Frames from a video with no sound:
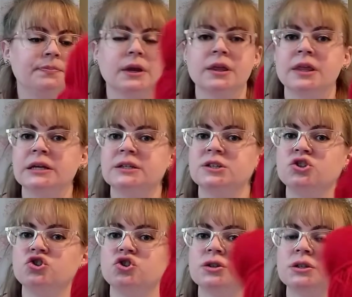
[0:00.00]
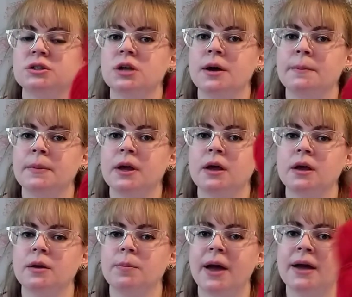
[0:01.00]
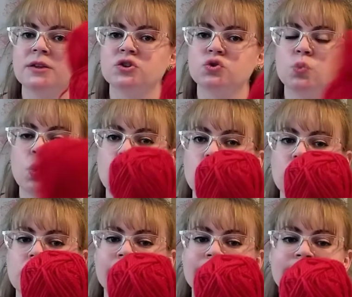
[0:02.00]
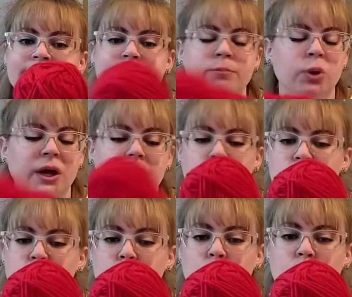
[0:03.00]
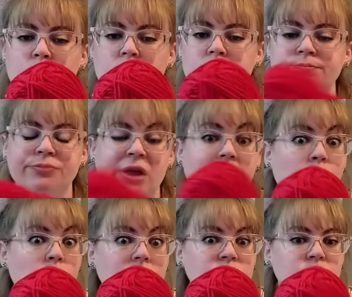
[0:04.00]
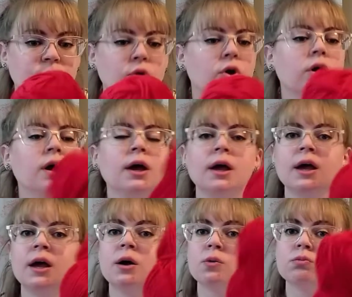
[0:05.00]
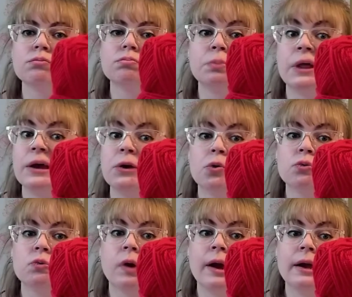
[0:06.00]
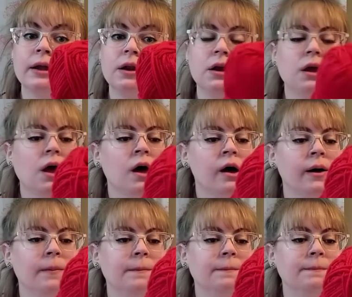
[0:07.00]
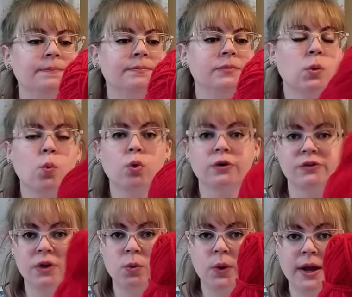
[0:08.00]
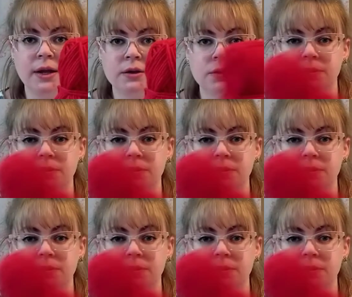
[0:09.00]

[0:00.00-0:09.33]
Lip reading: This is just some Patton's wool, plain old wool, not washable, plain old red, worsted weight.